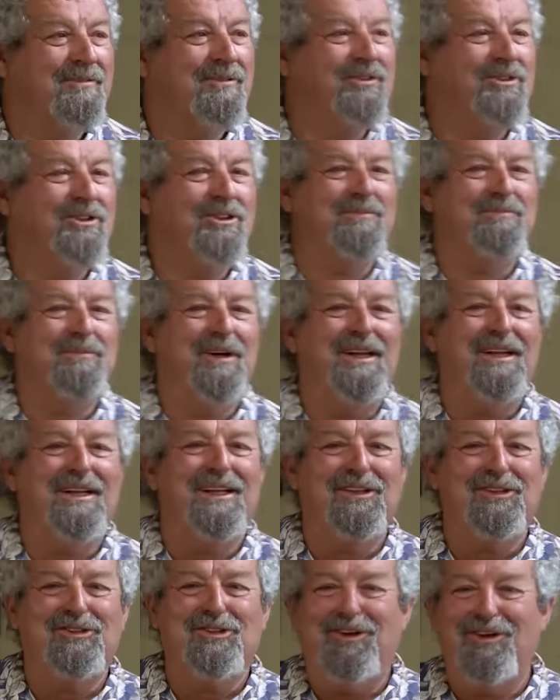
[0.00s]
We're just
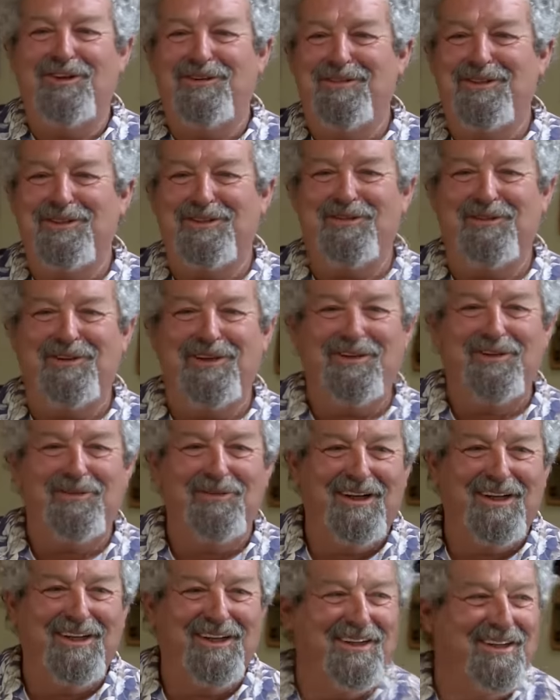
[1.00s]
buttlings, all of us are in
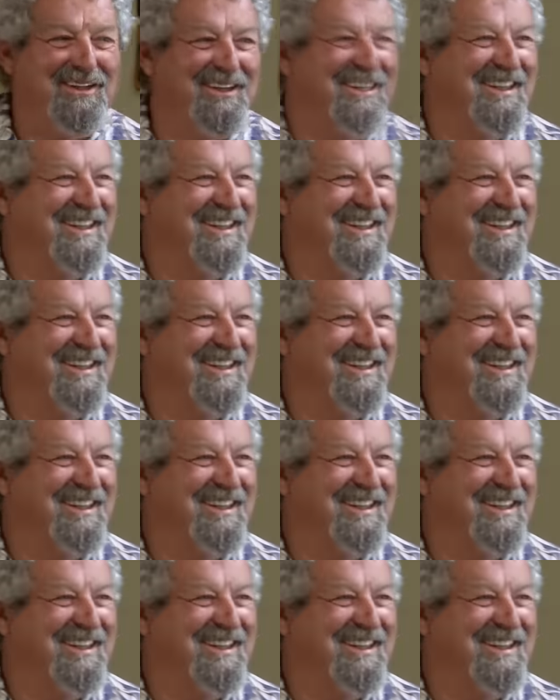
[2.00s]
around here.